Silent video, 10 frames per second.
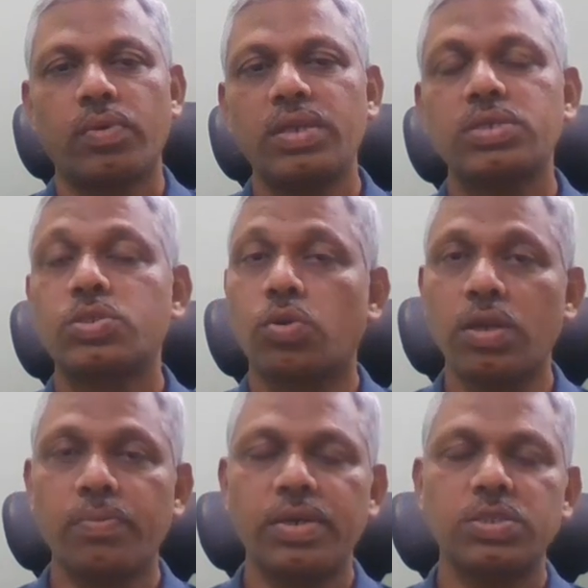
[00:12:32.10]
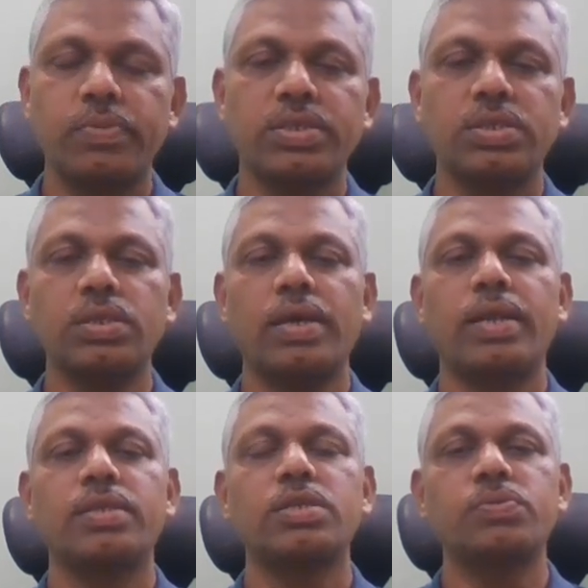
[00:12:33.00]
is total participation,
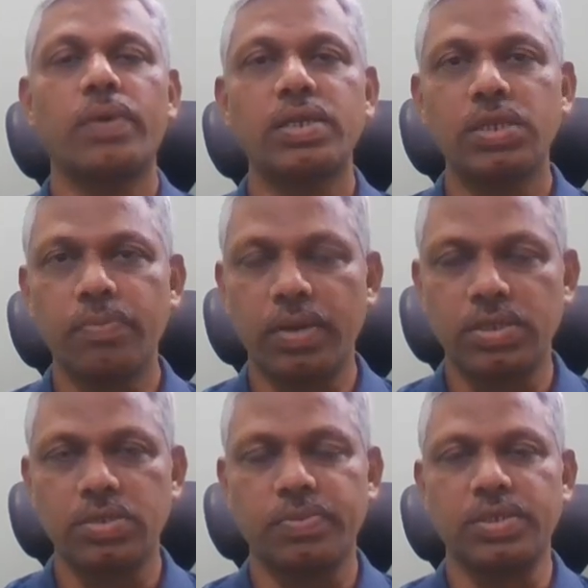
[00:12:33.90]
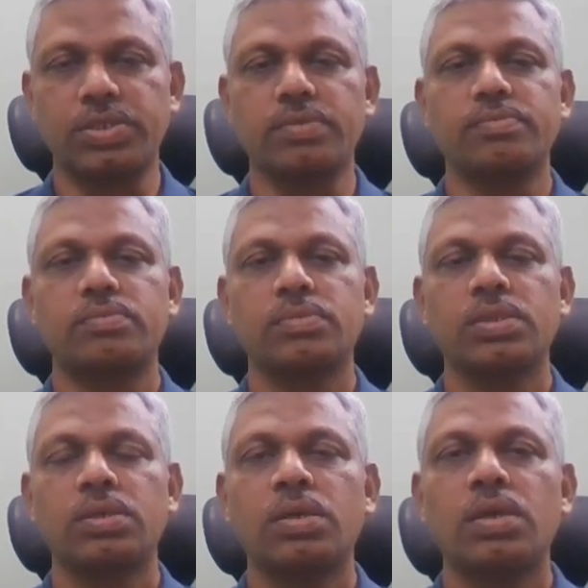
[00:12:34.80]
another is partial participation.
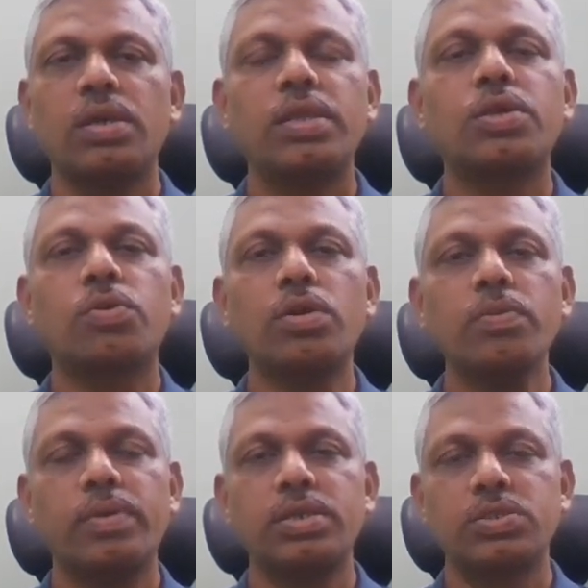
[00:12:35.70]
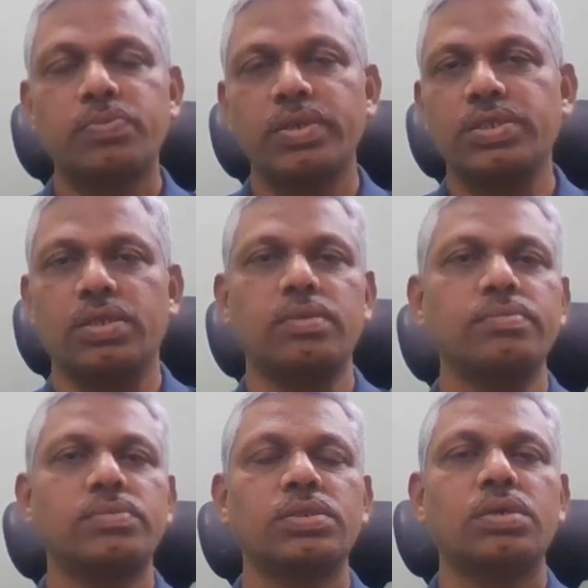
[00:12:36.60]
In the total participation,
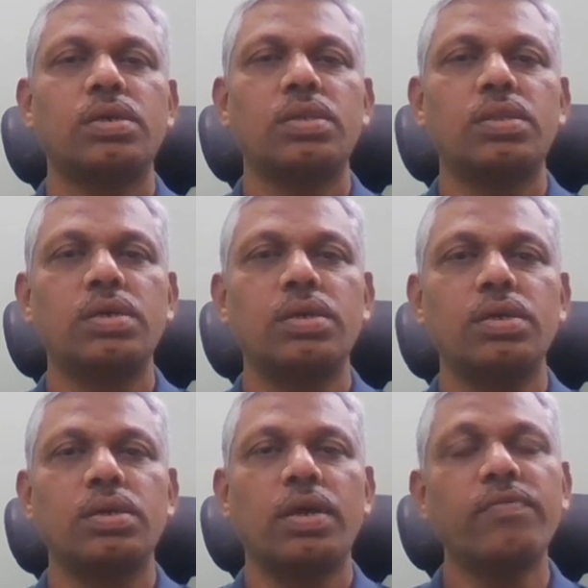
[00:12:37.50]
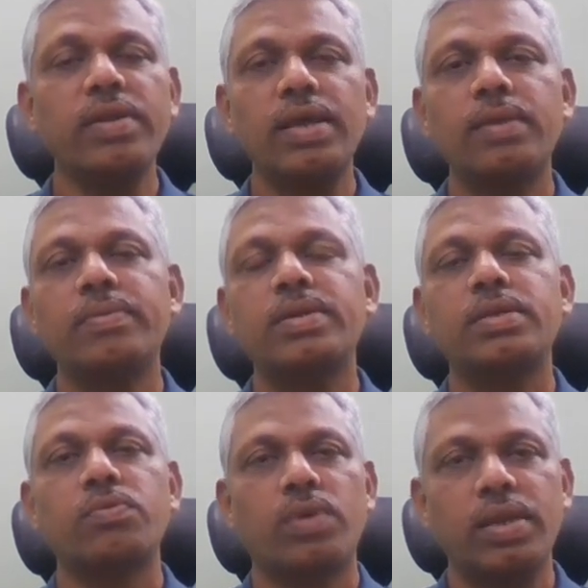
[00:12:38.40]
every element
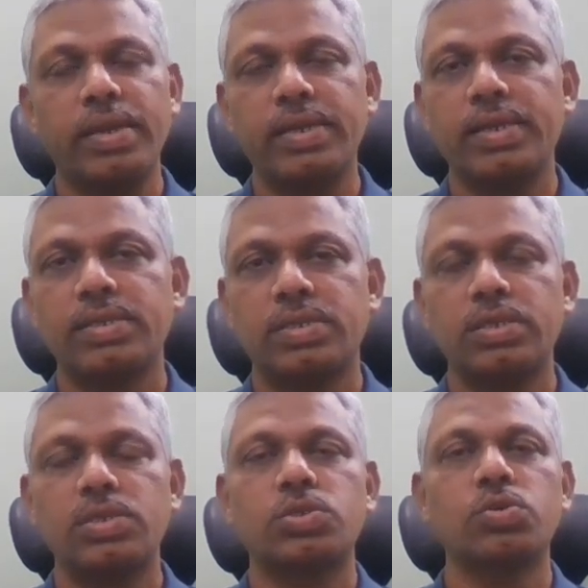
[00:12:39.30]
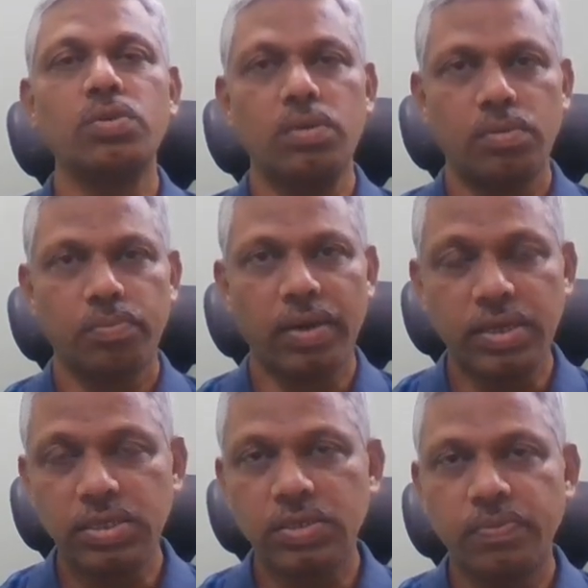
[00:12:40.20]
in one entity set should
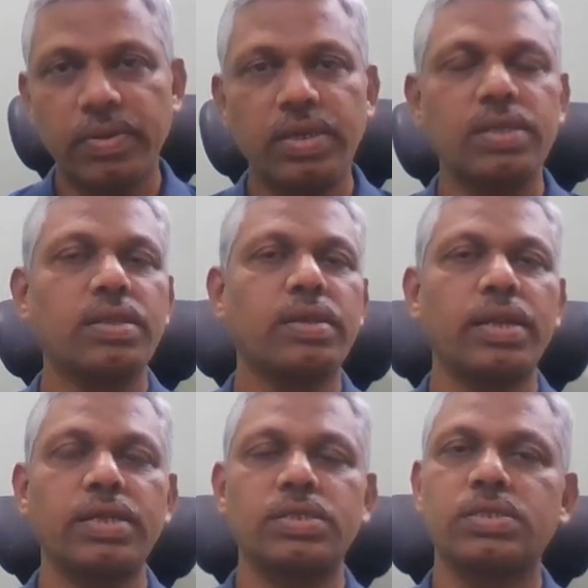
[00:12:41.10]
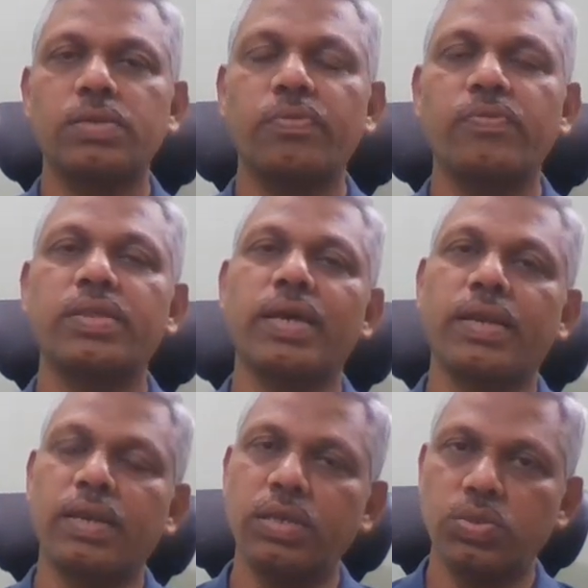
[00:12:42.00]
participate in the relationship with
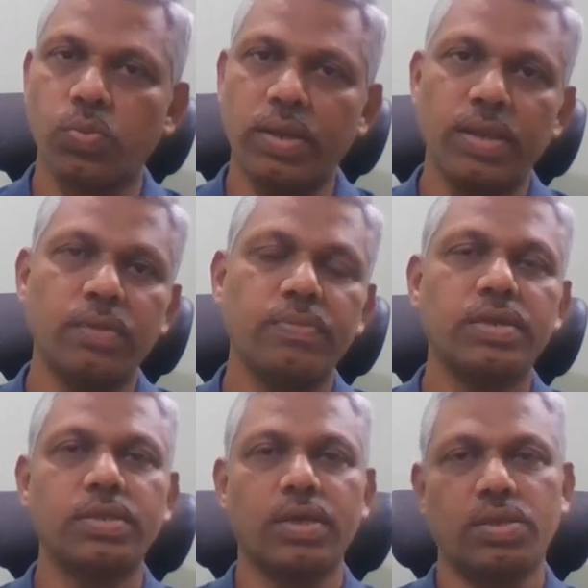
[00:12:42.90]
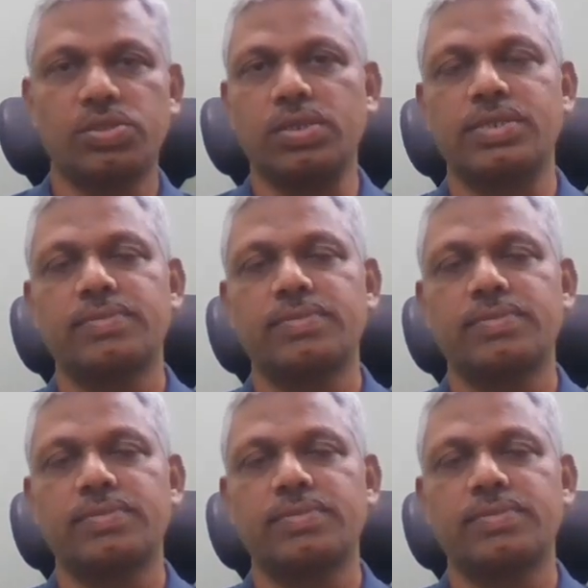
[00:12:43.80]
at least one element in the other set.